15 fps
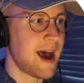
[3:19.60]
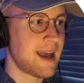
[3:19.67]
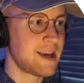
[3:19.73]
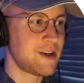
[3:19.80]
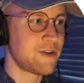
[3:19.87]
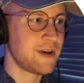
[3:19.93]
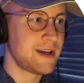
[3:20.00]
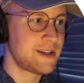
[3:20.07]

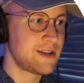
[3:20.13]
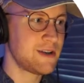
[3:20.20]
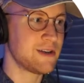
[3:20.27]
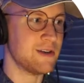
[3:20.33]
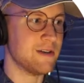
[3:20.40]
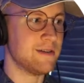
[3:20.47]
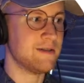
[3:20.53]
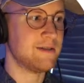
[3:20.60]
can create a
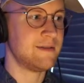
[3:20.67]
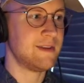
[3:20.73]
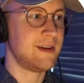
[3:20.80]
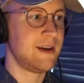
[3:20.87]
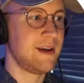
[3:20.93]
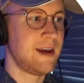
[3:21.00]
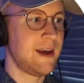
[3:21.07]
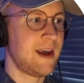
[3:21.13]
circle.
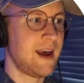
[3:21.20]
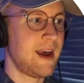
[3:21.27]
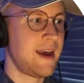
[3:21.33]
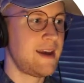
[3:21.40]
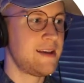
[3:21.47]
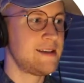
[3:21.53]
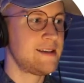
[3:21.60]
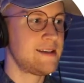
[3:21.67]

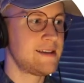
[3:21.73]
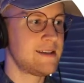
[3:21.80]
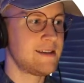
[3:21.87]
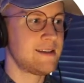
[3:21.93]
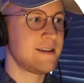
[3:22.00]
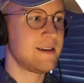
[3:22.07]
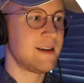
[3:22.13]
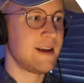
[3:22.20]
And
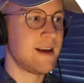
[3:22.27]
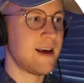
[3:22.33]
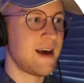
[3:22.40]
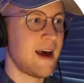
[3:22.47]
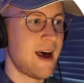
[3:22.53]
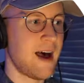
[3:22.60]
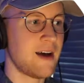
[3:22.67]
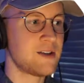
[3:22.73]

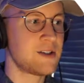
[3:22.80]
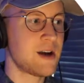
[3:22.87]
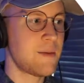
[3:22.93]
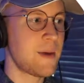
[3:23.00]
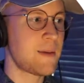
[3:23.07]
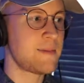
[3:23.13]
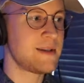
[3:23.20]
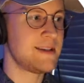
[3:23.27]
I'll start
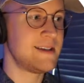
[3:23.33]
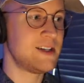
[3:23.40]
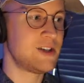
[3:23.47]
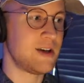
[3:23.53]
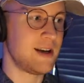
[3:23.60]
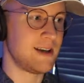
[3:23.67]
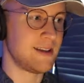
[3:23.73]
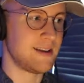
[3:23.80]
by
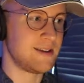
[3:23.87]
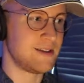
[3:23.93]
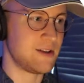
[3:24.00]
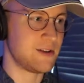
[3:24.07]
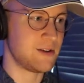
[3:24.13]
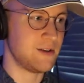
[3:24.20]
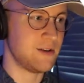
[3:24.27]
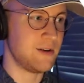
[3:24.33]
positioning this
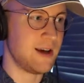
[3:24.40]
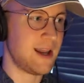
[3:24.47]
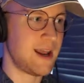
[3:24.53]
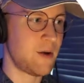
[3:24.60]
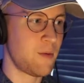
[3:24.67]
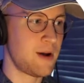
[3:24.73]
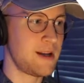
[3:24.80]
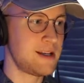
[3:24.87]
circle, and
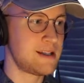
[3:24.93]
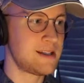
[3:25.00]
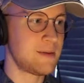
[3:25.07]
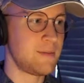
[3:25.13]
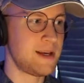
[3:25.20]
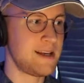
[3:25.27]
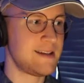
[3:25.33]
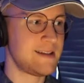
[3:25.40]
I want it to
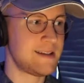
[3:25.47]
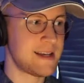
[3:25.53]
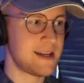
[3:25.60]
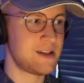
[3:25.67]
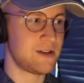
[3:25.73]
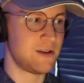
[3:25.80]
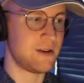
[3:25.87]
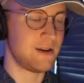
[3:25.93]
be
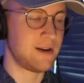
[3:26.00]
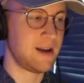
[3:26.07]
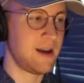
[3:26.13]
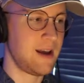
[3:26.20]
centered.